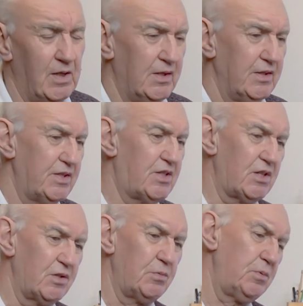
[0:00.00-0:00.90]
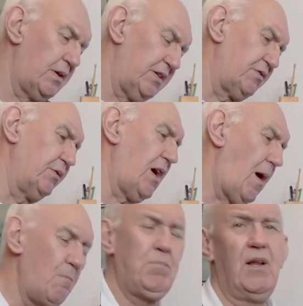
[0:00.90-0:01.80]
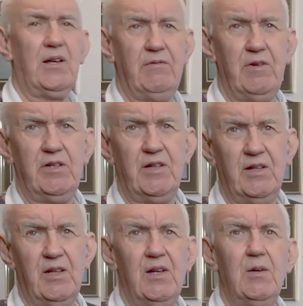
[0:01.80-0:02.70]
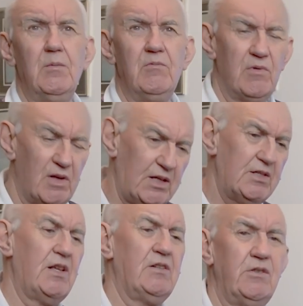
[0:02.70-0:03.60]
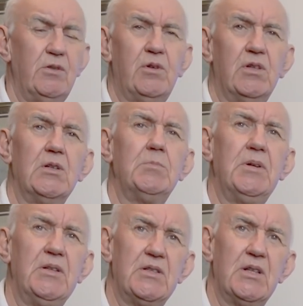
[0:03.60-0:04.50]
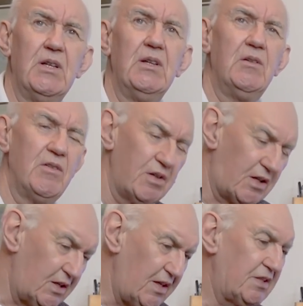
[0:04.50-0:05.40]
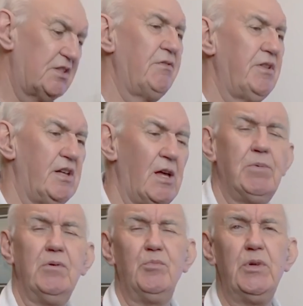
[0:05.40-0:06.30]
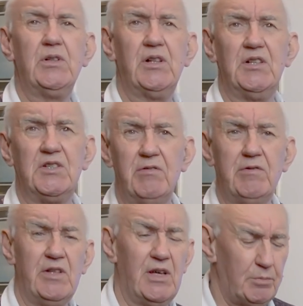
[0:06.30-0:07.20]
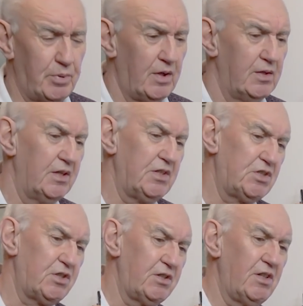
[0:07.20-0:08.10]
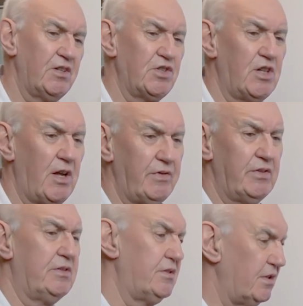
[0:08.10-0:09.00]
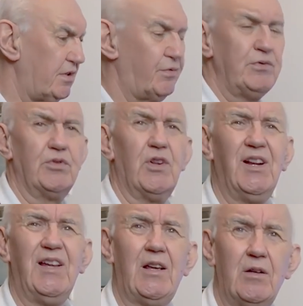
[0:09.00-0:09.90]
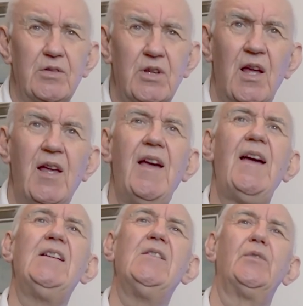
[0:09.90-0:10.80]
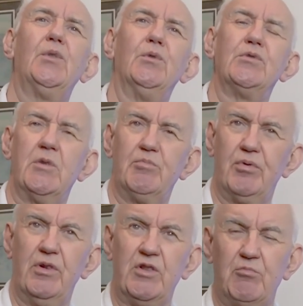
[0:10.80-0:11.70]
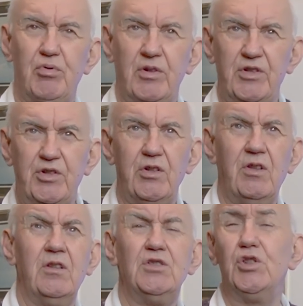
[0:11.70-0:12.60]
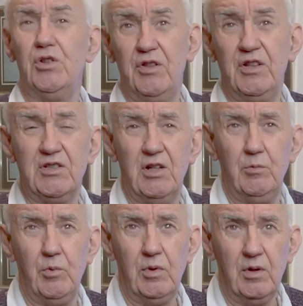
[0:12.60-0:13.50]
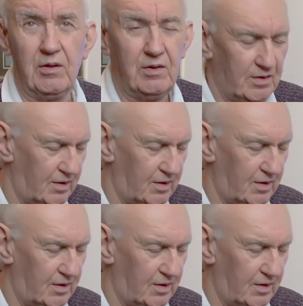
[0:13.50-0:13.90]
So I had to unplug everything, lay down the new carpet, connect everything up, and when I connected everything up, I decided I should have it a different sort of layout. And of course, surprise, surprise, certain things didn't work.